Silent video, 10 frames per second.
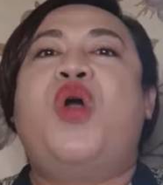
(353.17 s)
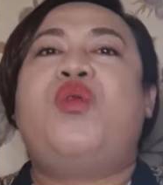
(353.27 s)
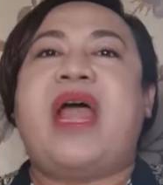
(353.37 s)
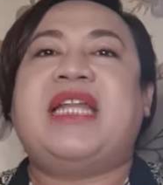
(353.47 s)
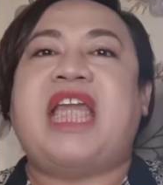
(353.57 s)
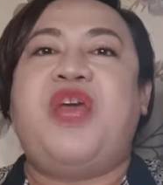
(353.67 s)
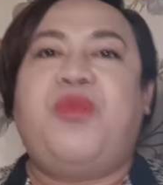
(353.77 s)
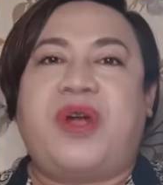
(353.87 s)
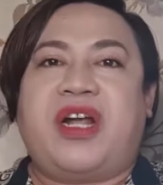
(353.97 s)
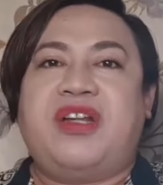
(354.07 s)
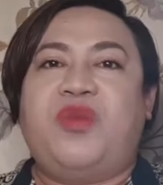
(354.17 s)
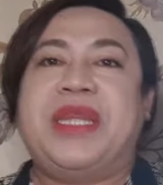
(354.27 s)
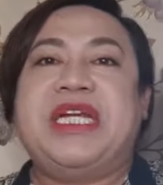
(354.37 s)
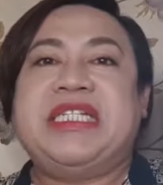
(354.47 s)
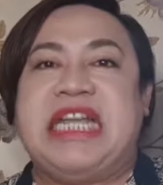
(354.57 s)
write a word when
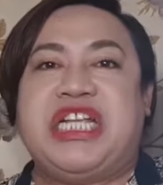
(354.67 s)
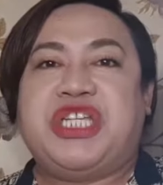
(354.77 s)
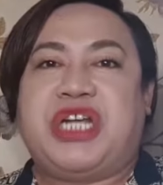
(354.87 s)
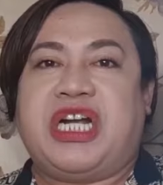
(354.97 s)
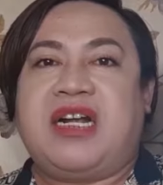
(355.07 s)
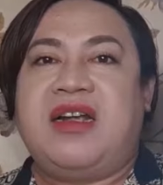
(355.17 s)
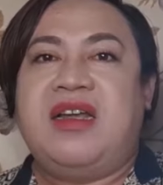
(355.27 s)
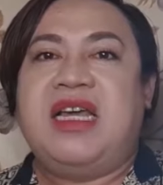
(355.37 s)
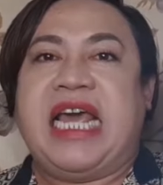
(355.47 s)
their teacher